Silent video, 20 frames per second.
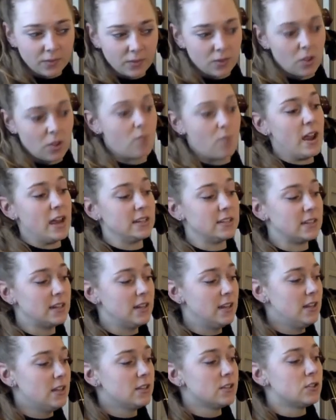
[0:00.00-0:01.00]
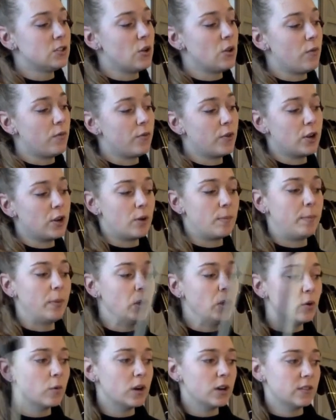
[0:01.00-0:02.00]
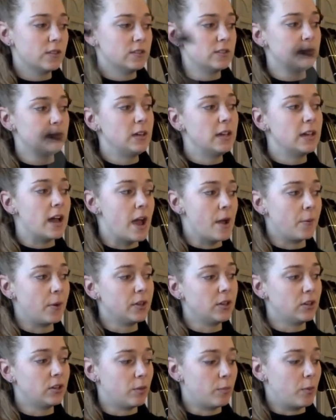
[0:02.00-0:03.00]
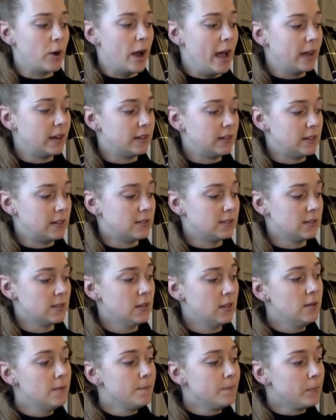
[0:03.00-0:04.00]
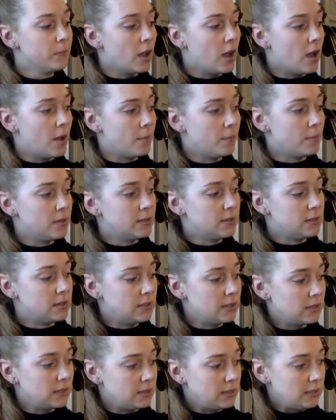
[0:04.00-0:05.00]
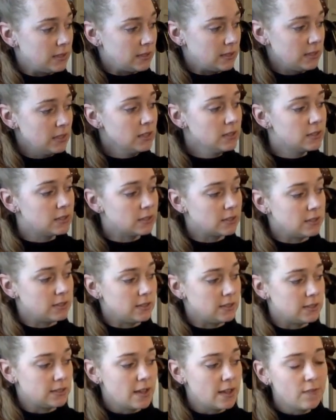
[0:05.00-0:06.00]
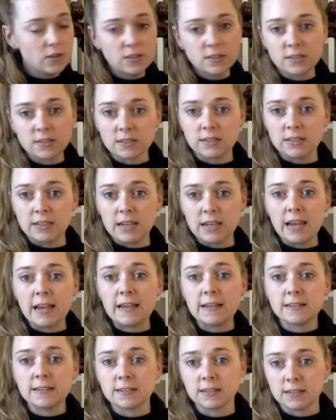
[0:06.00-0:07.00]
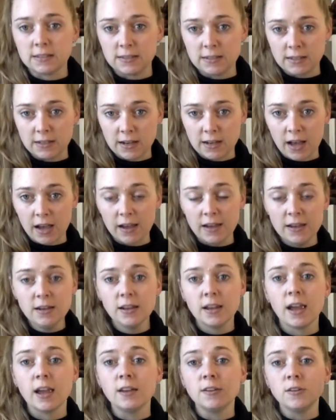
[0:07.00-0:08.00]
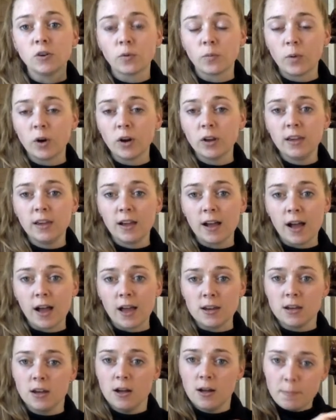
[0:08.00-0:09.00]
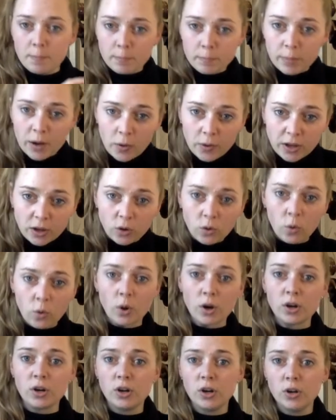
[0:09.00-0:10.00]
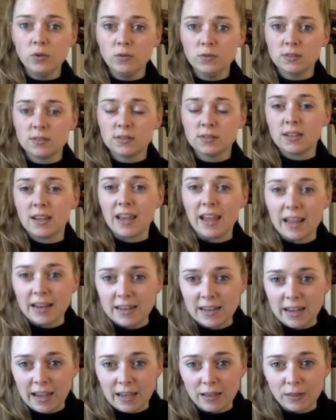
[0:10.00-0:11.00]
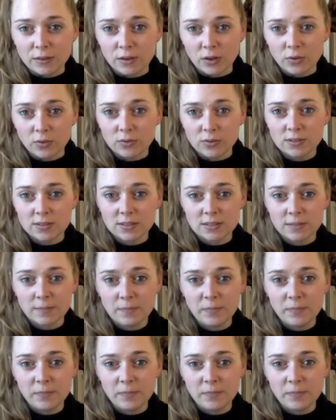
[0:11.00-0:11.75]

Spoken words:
All right. So for your bookwork this week, I want you to practice 66, 67, 68, 69, and you're working on bowing quarter notes and eighth notes.